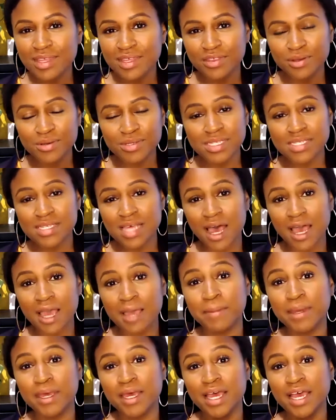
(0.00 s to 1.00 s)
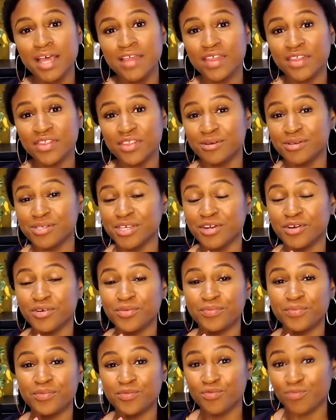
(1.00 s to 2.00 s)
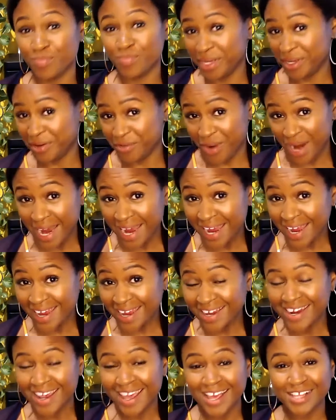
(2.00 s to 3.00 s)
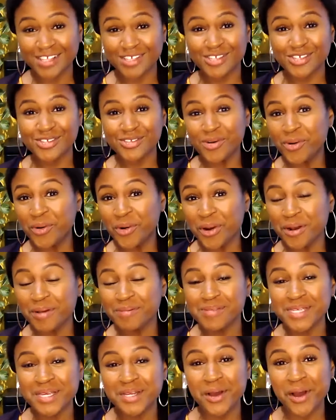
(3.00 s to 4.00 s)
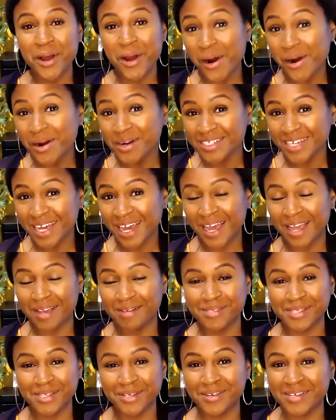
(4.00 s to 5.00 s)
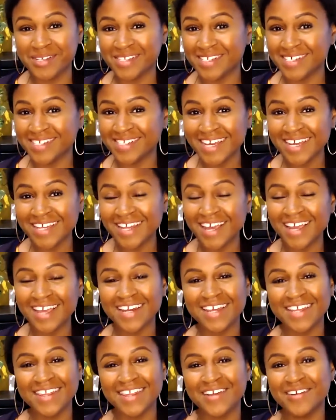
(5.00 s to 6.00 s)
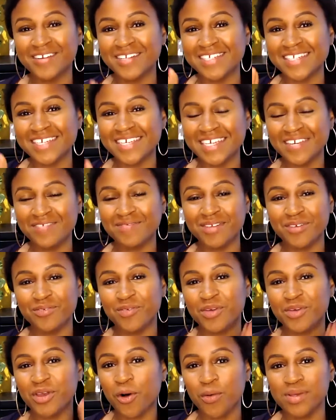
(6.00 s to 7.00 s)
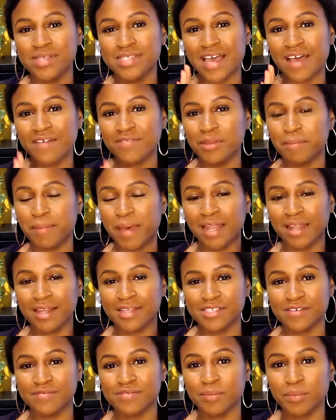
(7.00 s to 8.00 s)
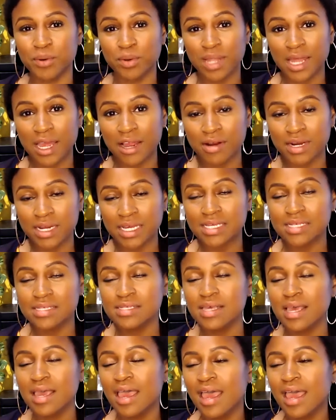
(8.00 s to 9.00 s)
There's a time that there's going to be rain and storms and hard times. There is the daylight and there is the evening. We always have the balance of the polarities.